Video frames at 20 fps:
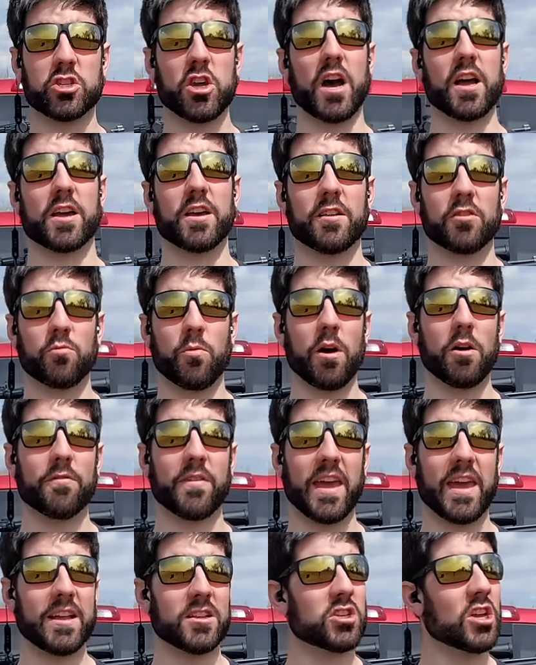shotgun, 12
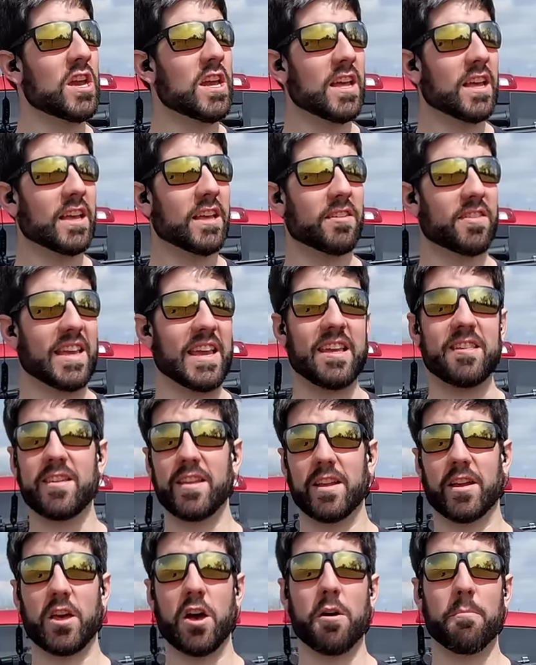gauge is
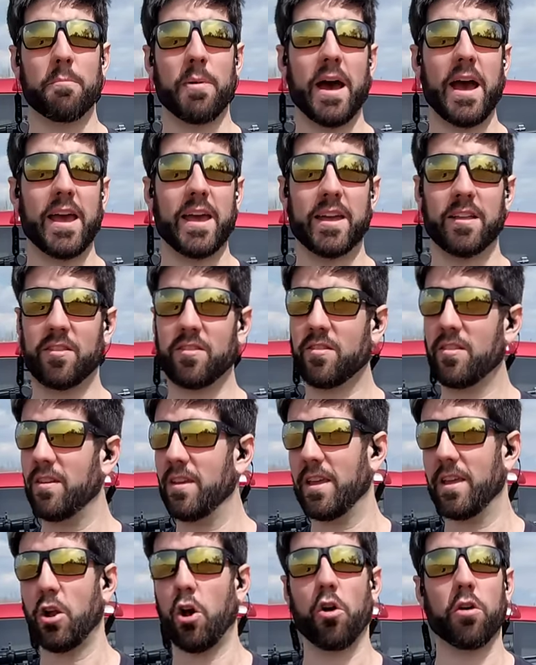easy to come by. It's
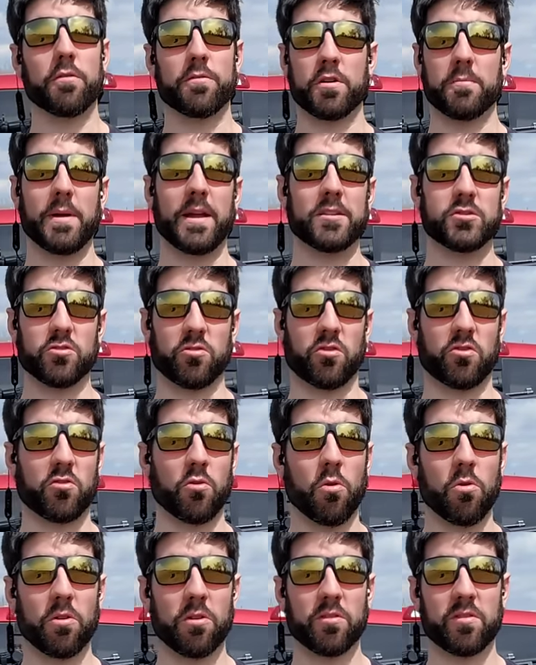in all of your major
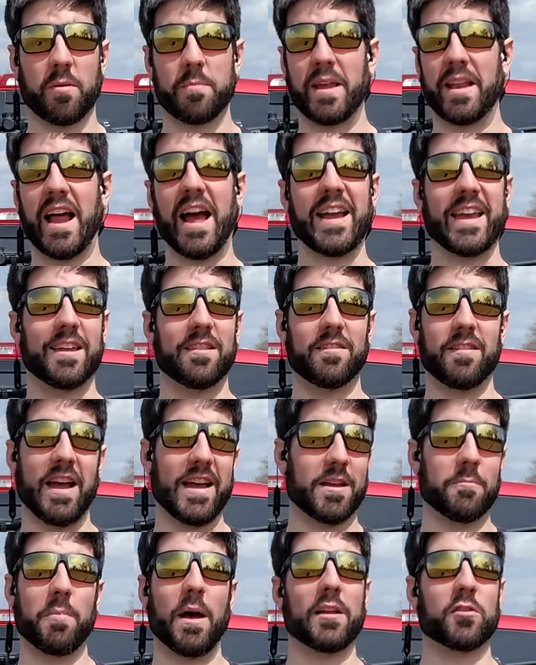stores. I mean, I get I
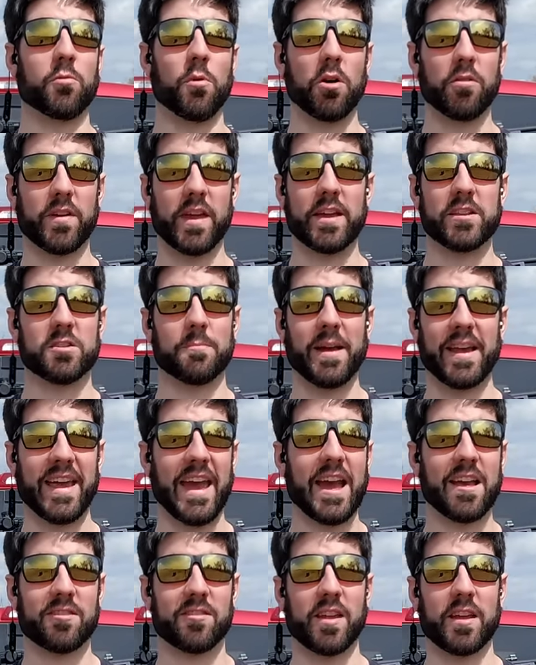can buy 12 gauge at my
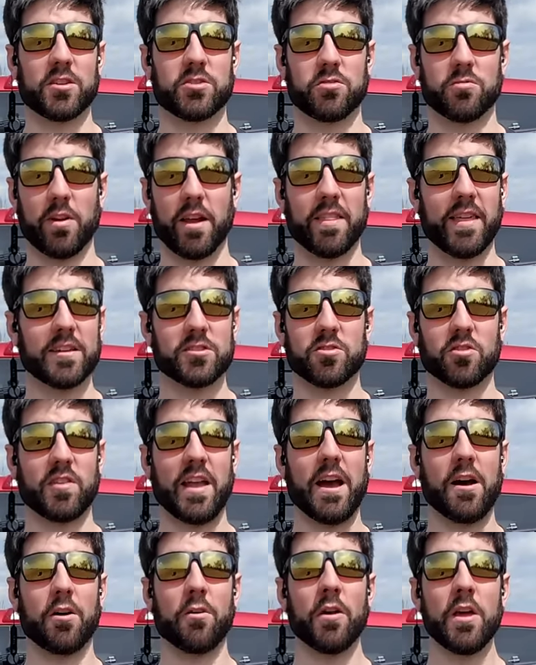gas station, right? That's just
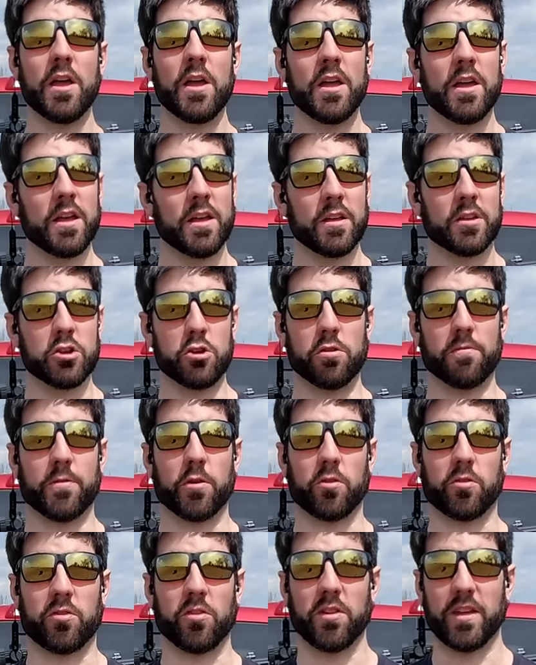how
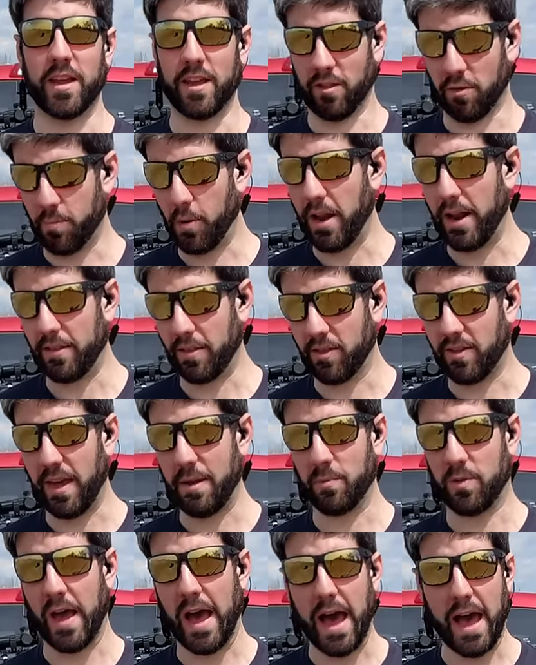universal it is. But at the
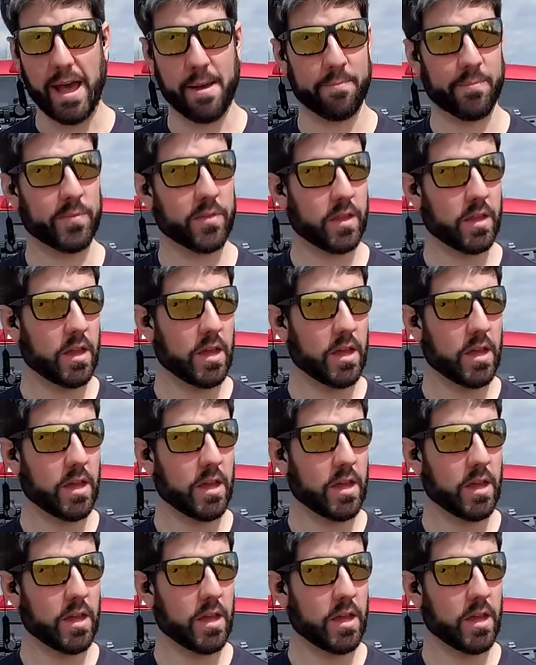same time,